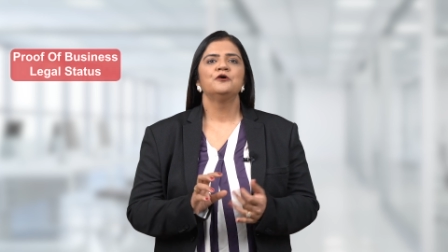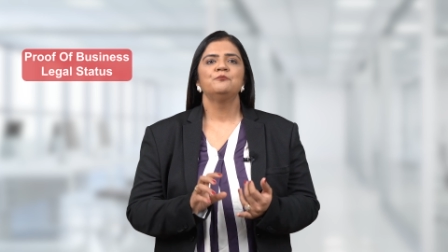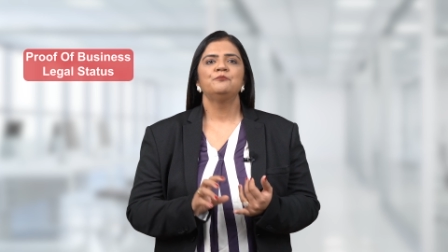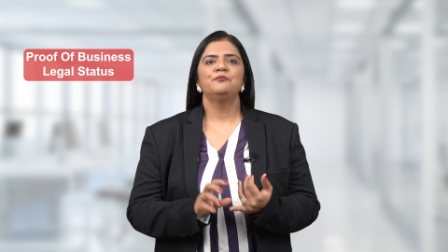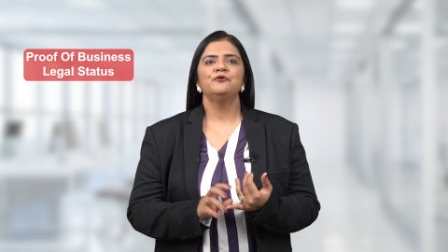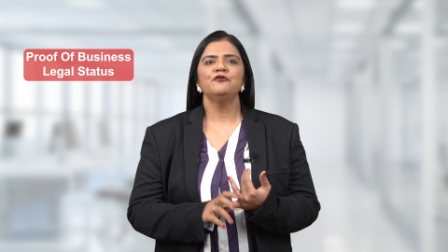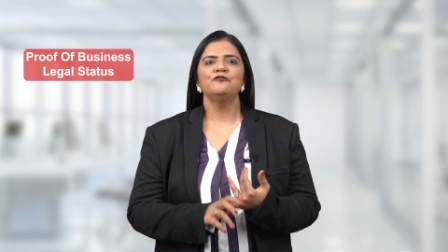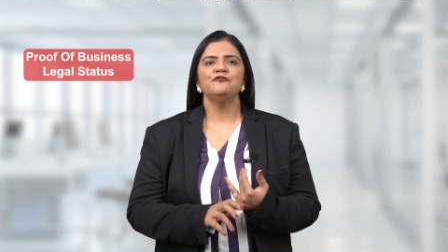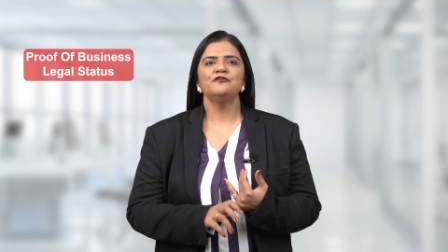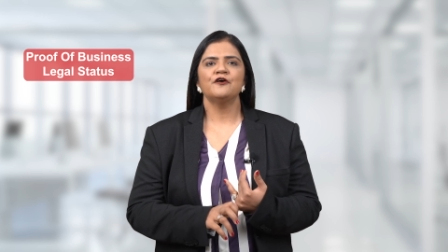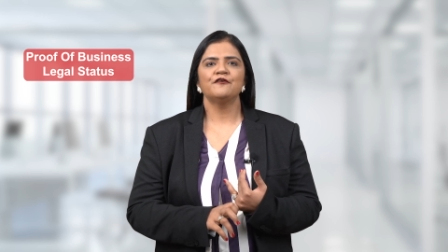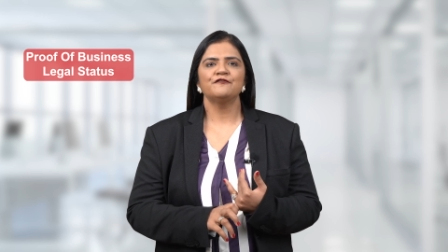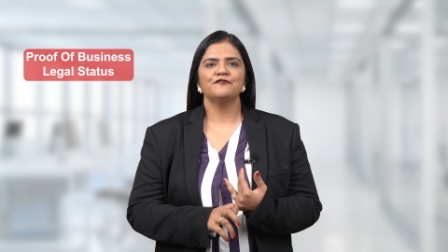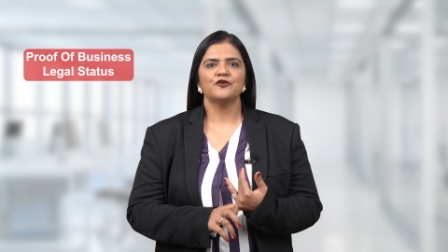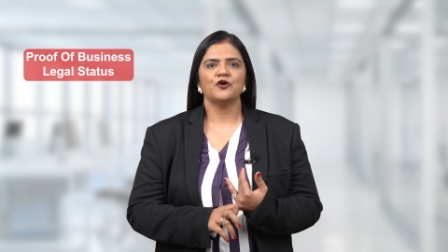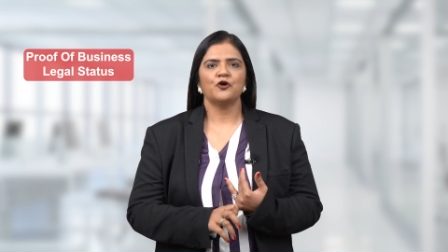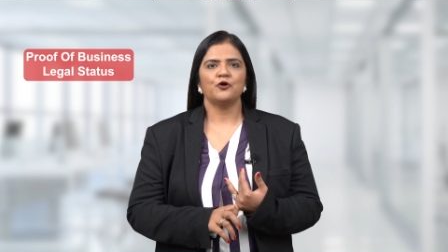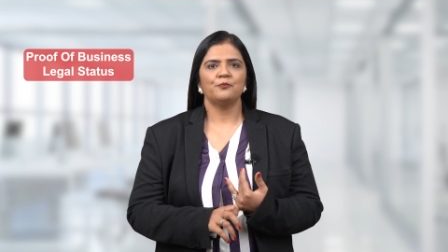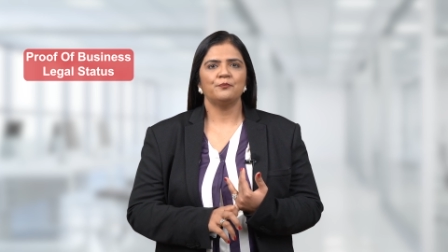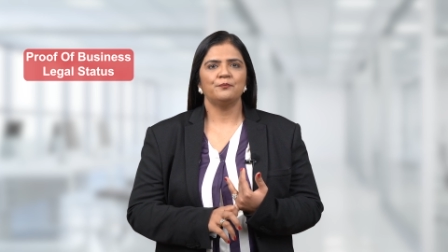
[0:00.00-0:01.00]
proof of
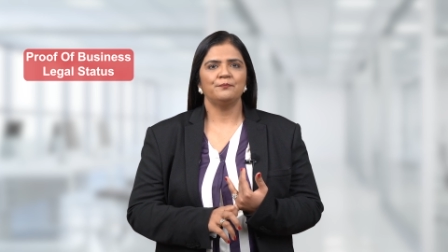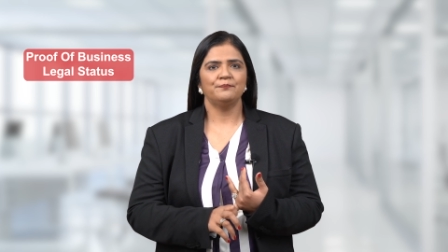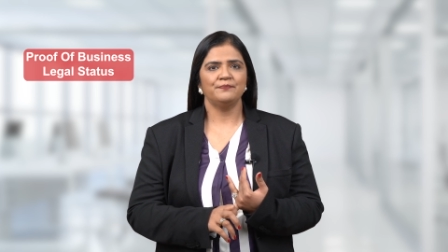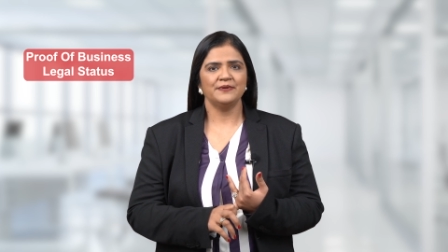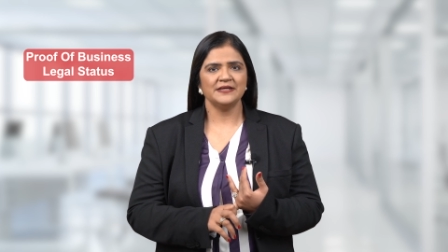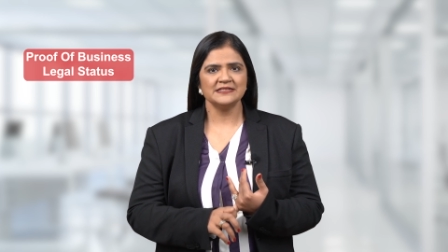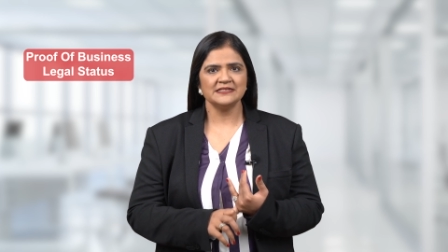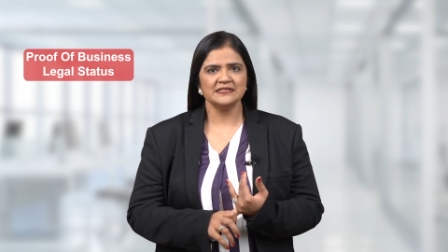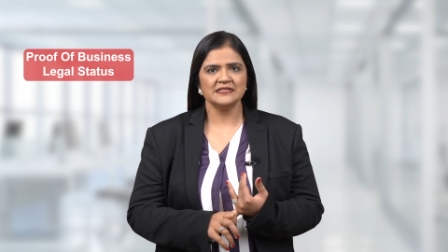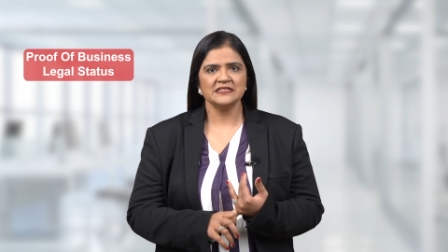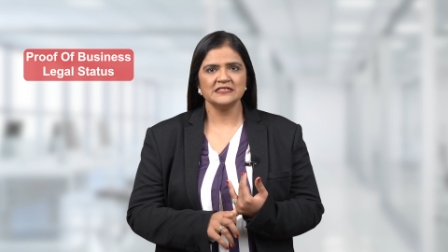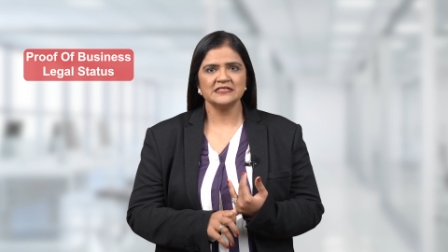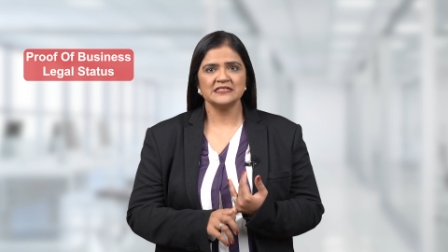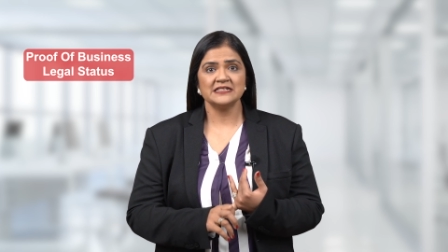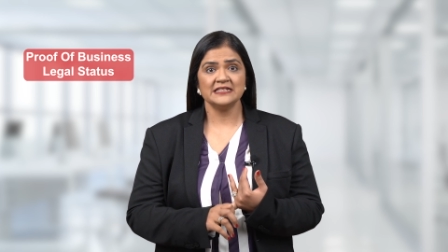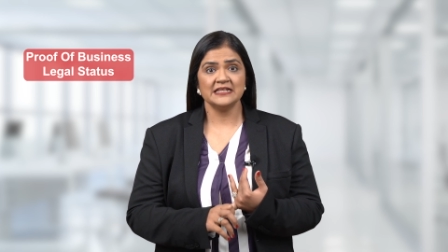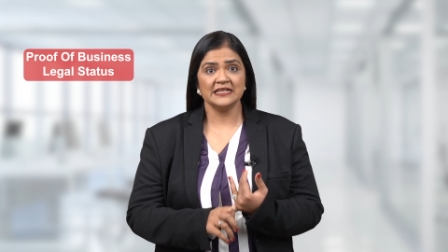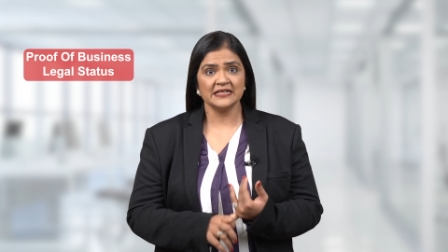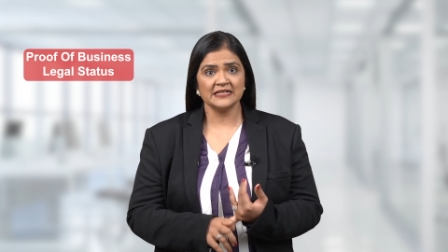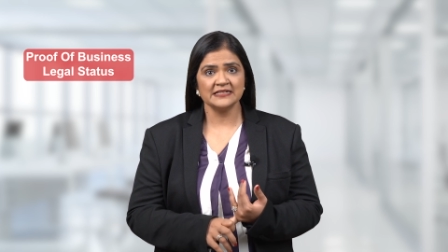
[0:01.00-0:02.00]
your business
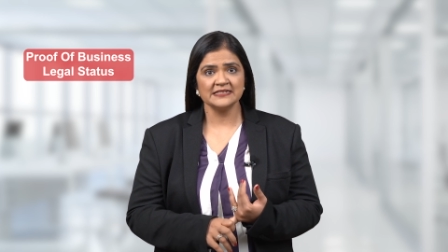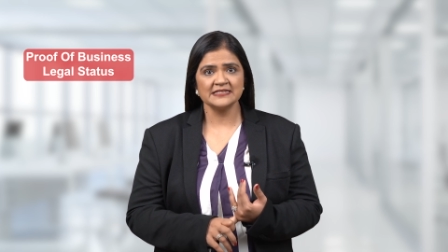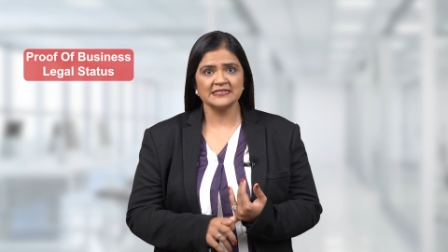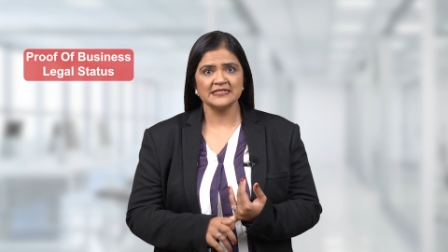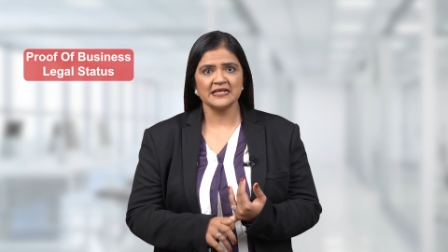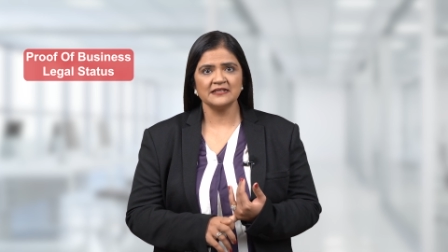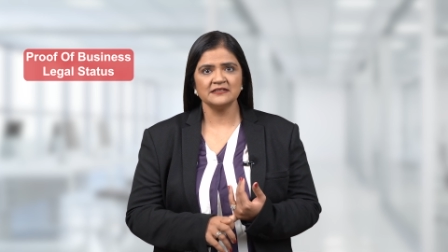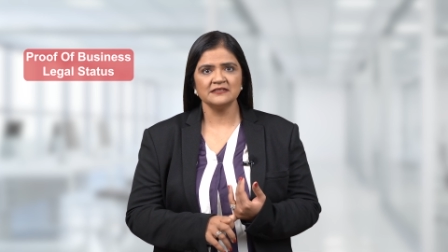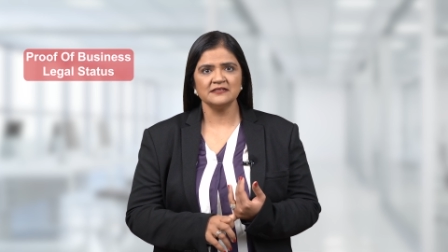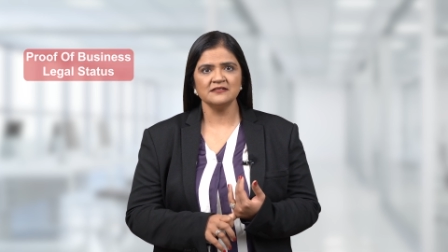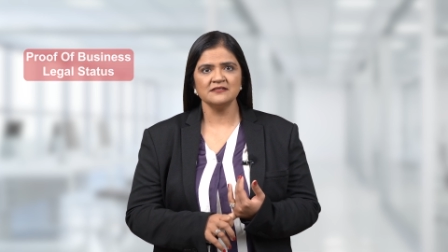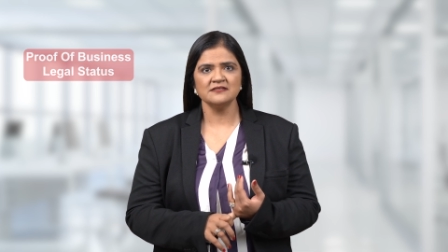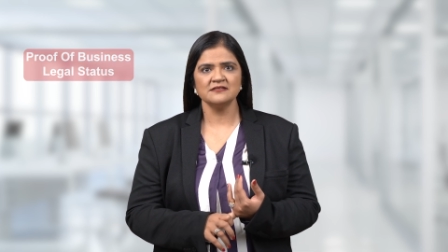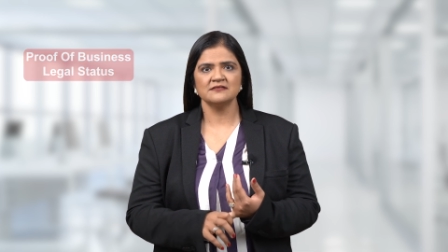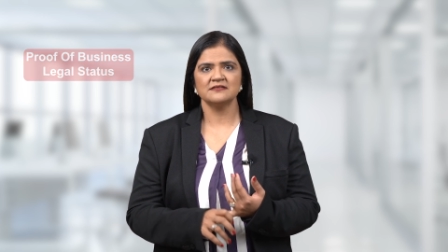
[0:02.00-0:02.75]
legal status,